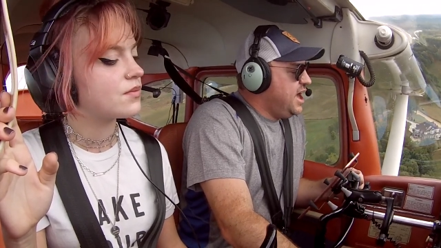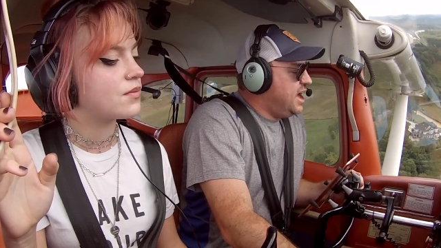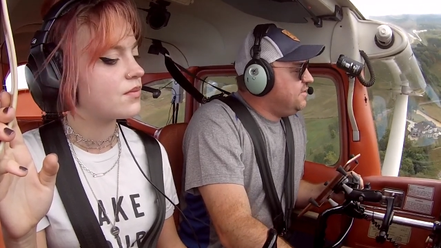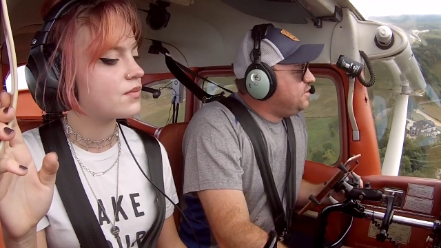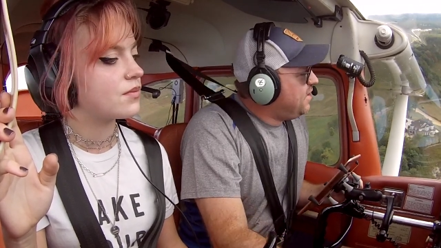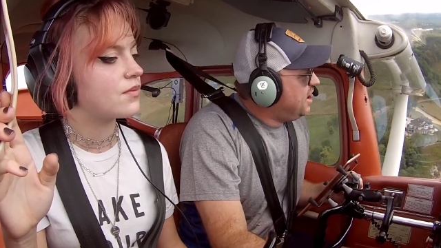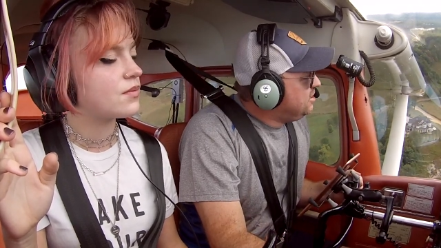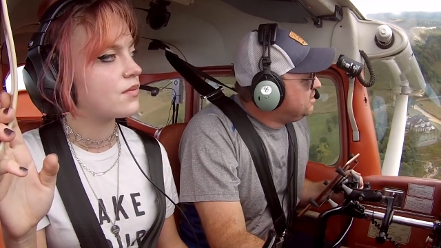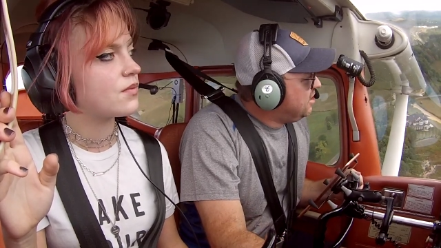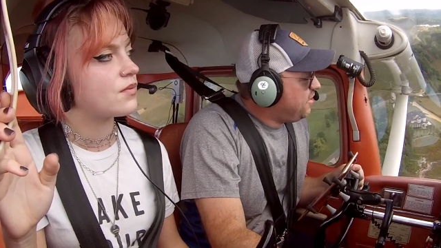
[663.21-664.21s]
Speaker 1: And if you
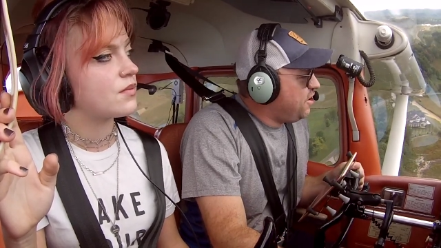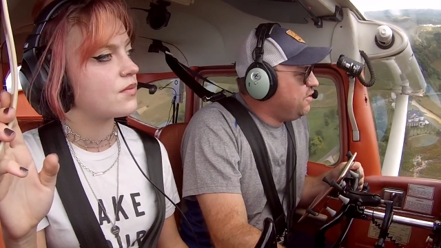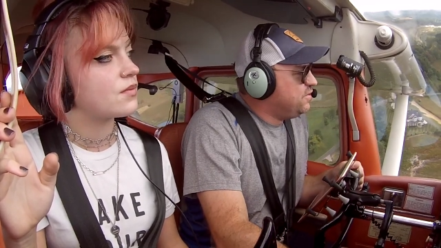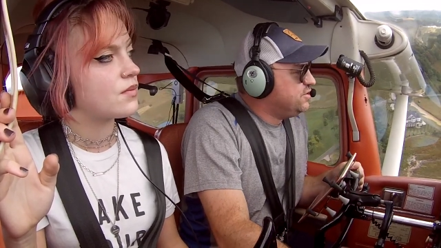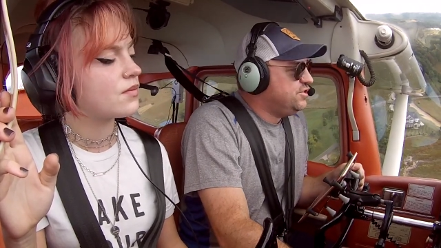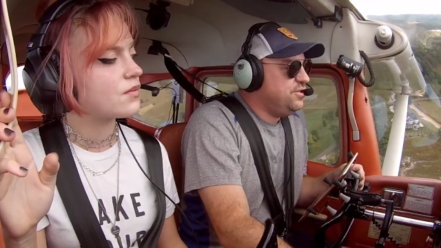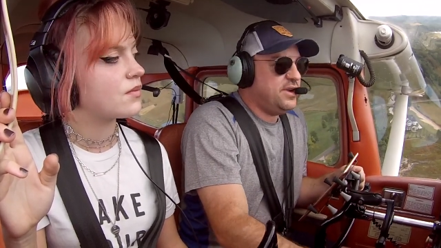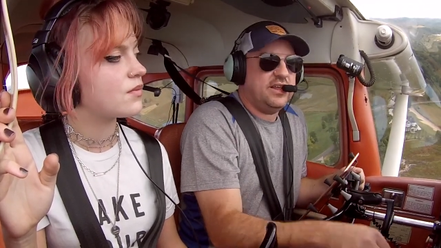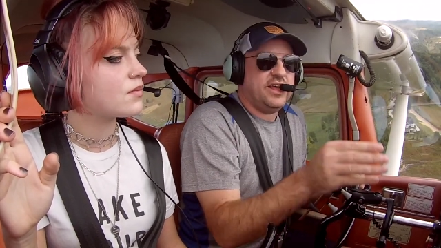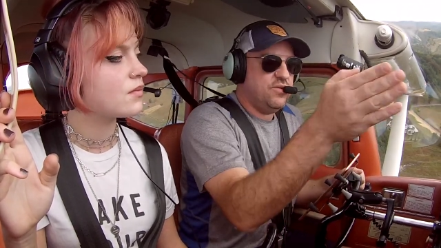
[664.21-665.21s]
find yourself
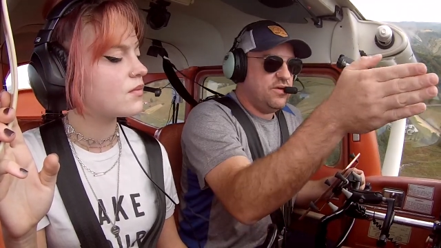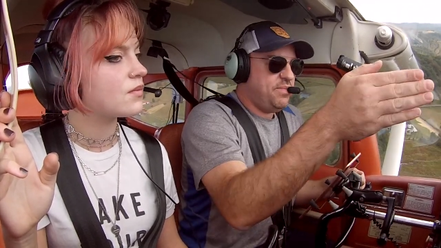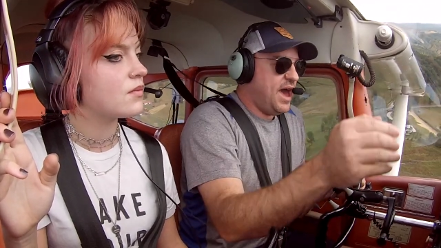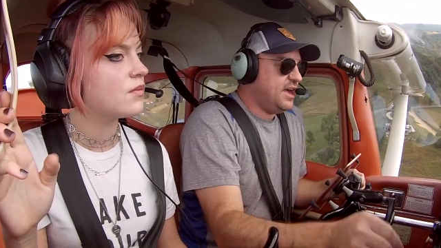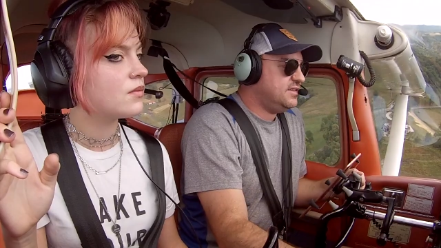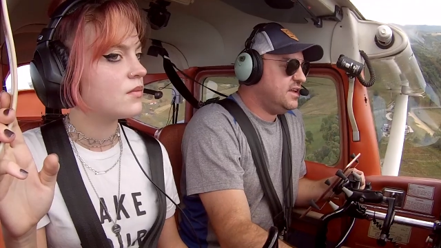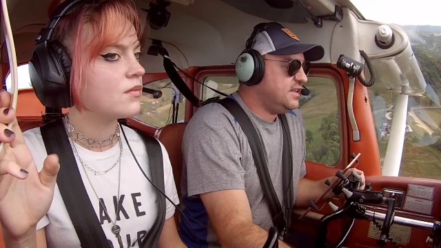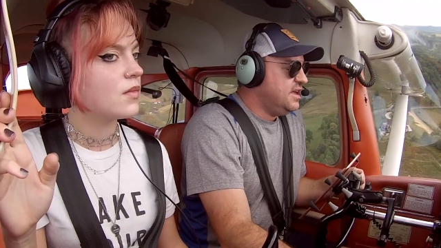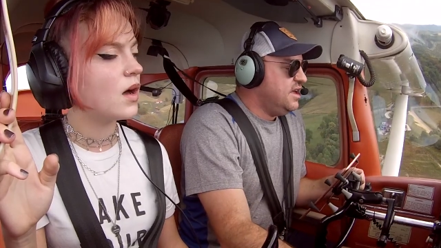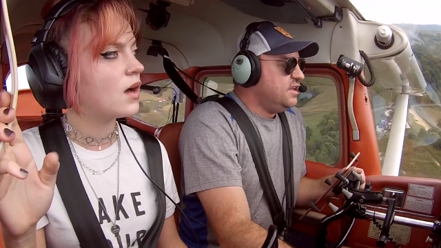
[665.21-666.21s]
overshooting, like going past it,
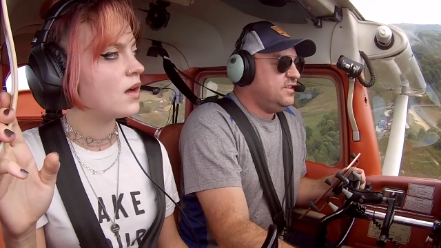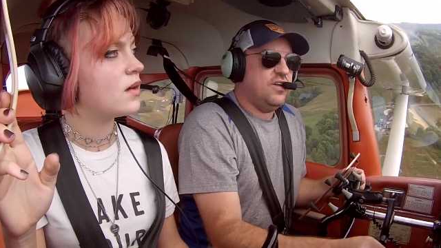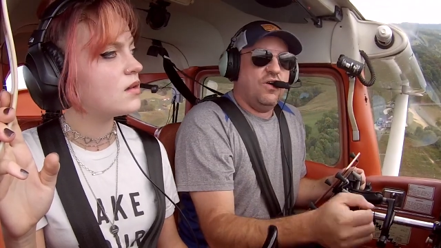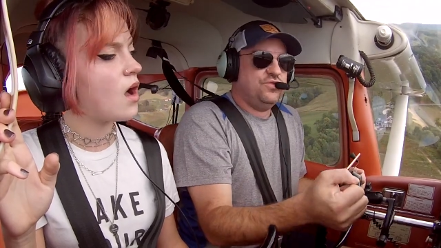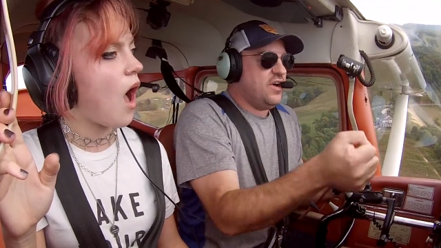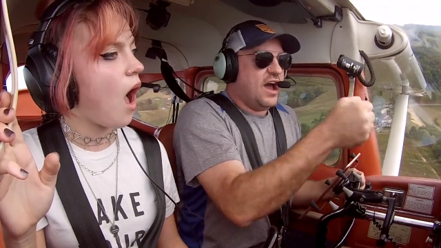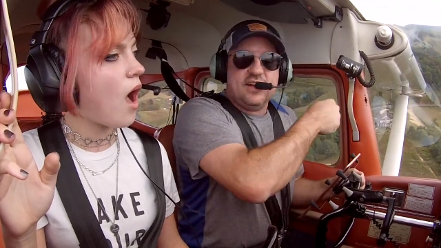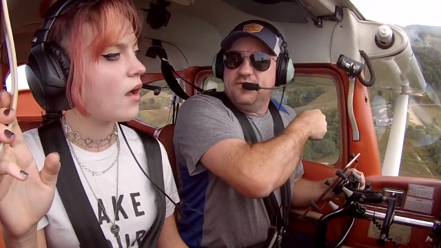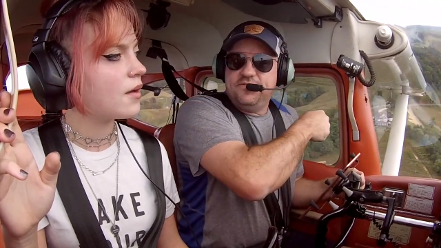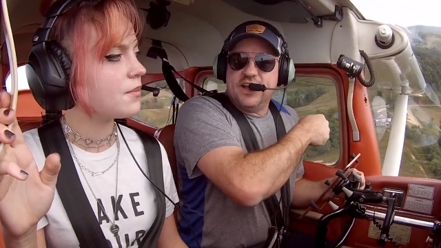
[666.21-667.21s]
uh -huh. don't try
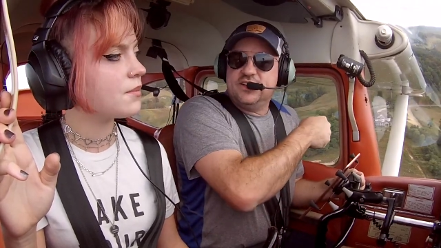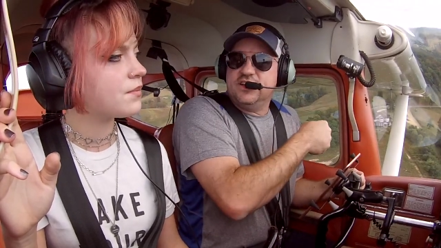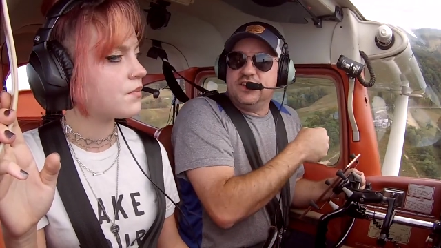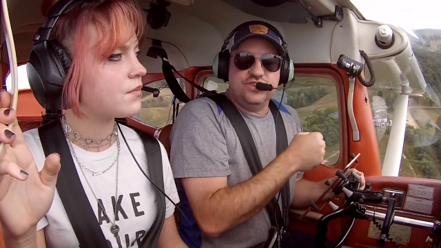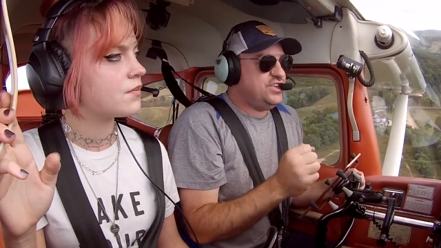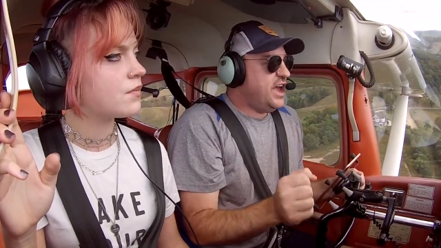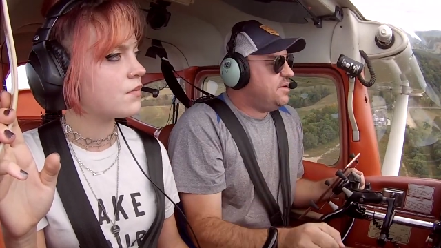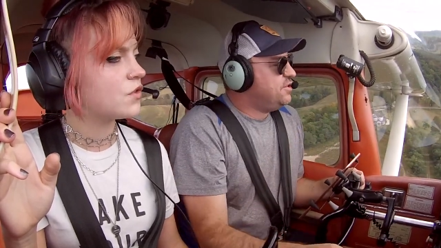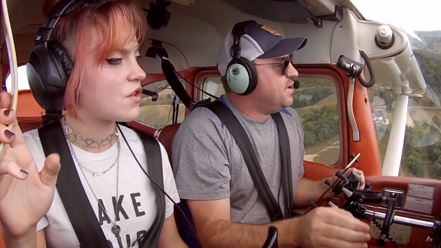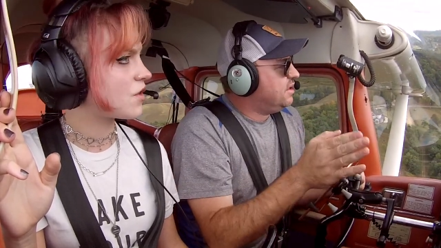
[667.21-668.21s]
to fix it and
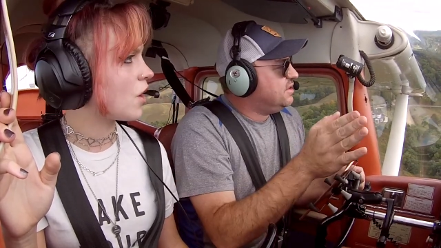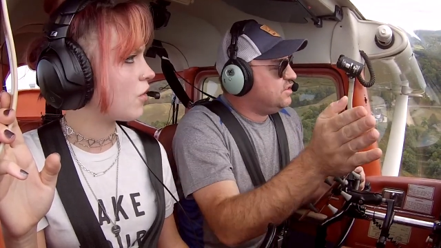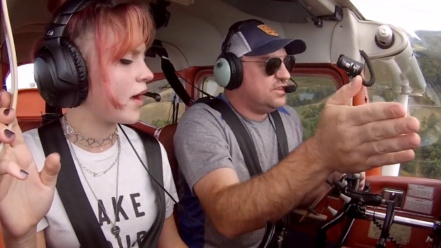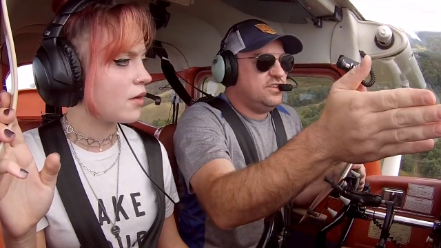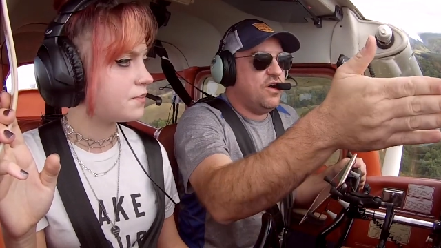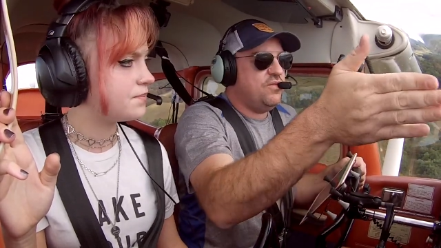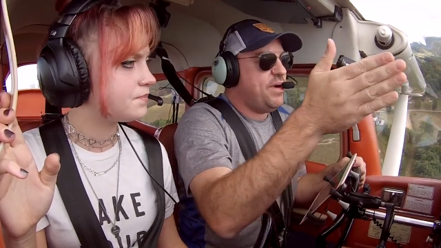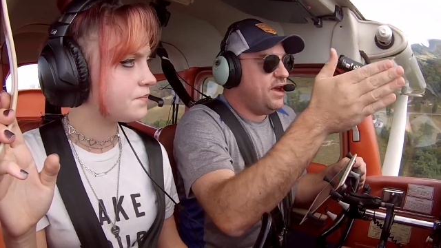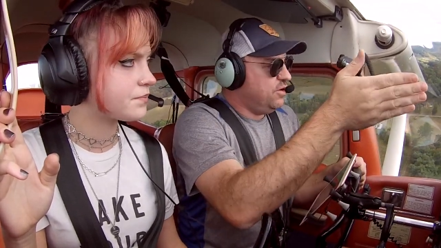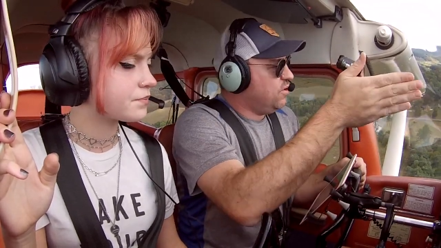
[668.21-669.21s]
jam it around. Just go,
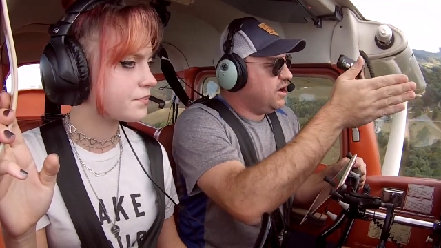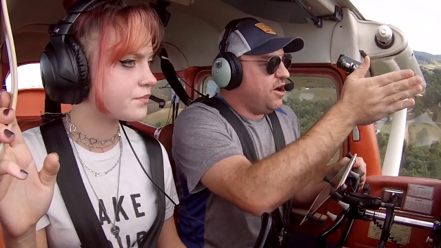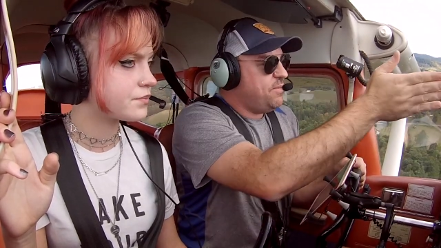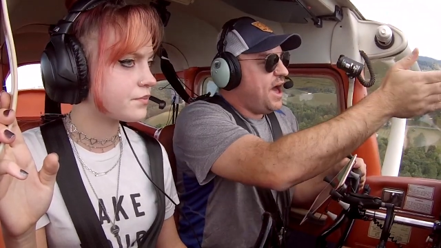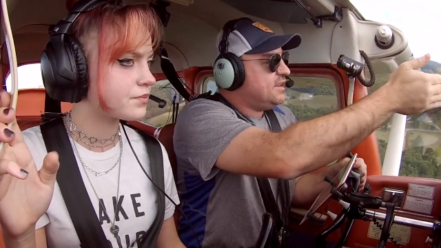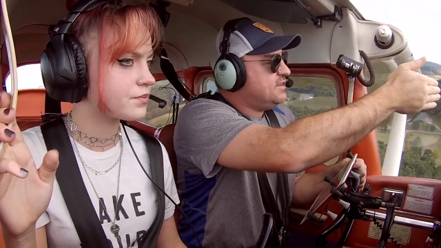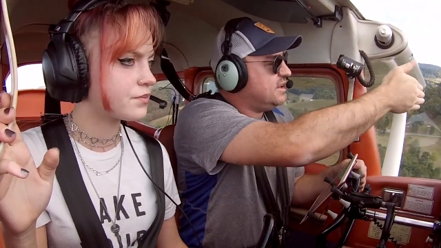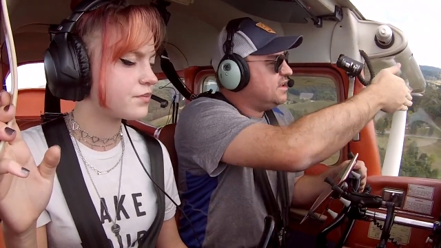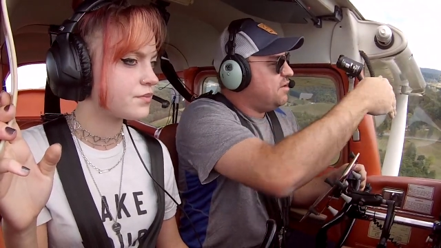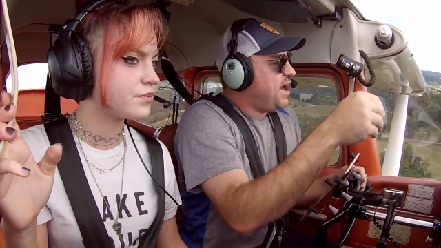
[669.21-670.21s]
Just around. go or go past
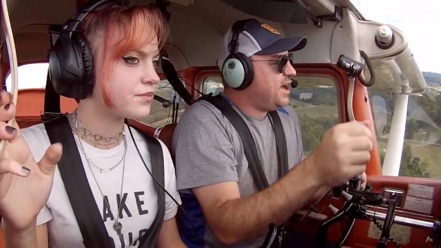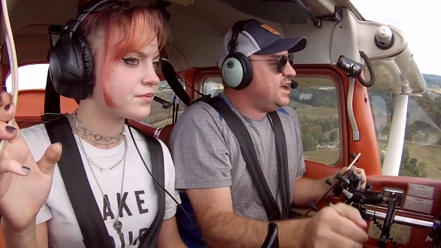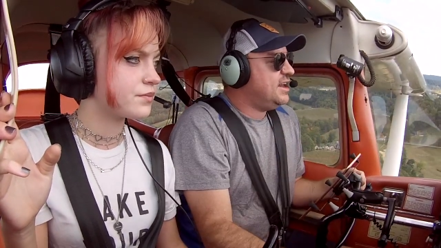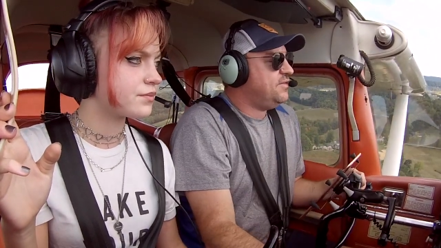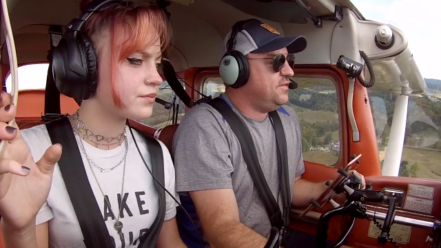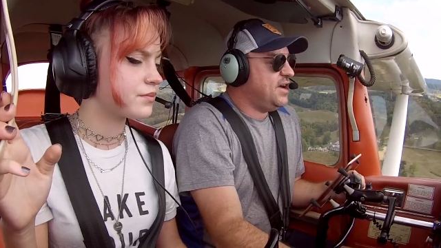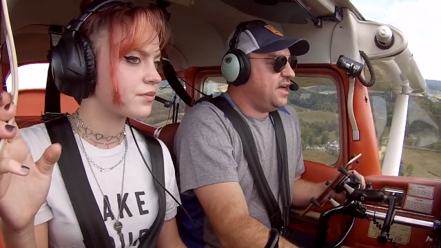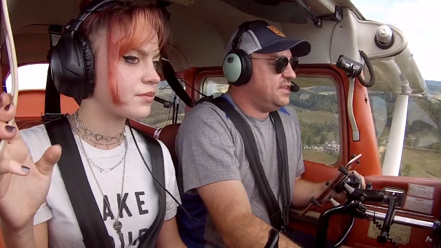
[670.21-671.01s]
it and come back in if you've got